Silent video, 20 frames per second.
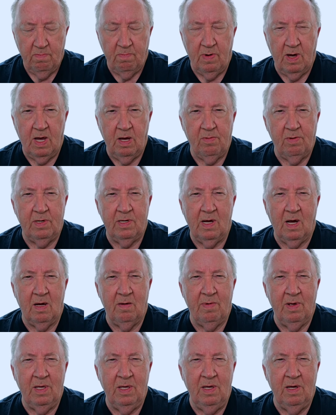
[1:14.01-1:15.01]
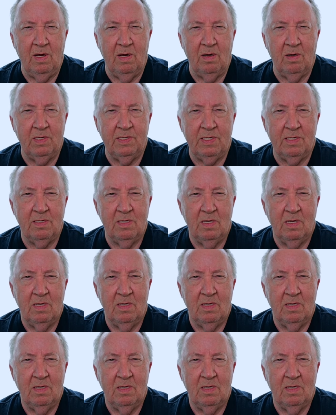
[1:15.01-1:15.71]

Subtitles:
my retirement years